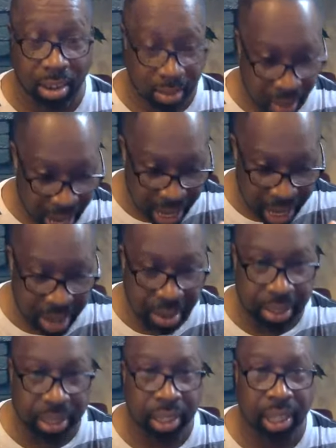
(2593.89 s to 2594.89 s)
Right
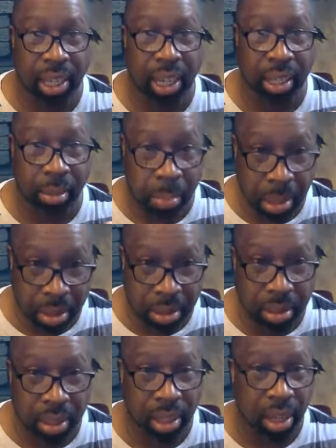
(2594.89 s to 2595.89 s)
here in the
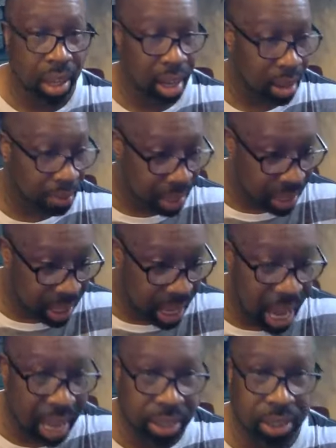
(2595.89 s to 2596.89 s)
middle of this
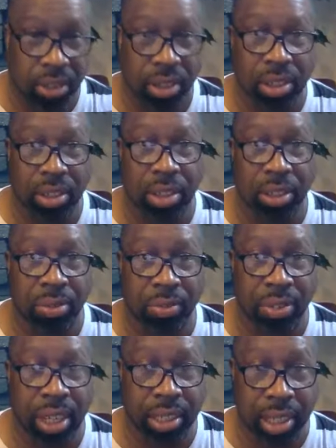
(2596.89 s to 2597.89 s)
last struggle, you've
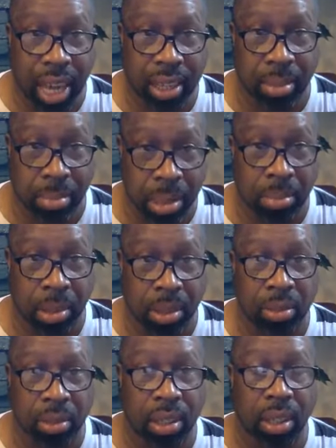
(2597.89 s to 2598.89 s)
just got the
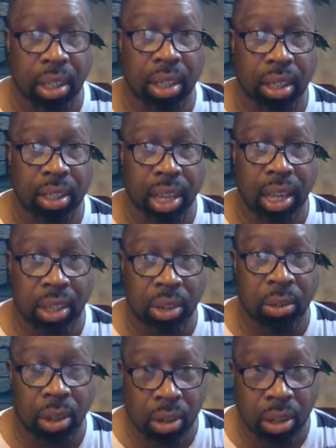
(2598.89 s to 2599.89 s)
memo that no
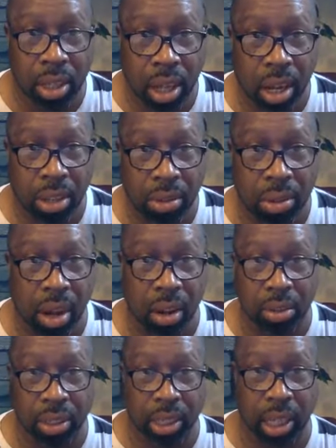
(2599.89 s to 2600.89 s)
longer are you
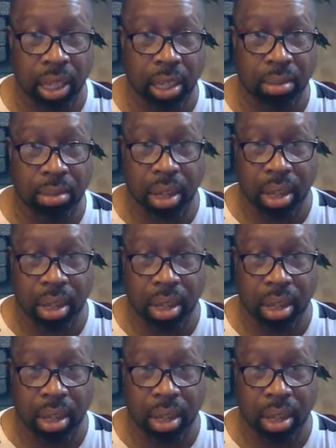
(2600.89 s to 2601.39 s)
called Jacob,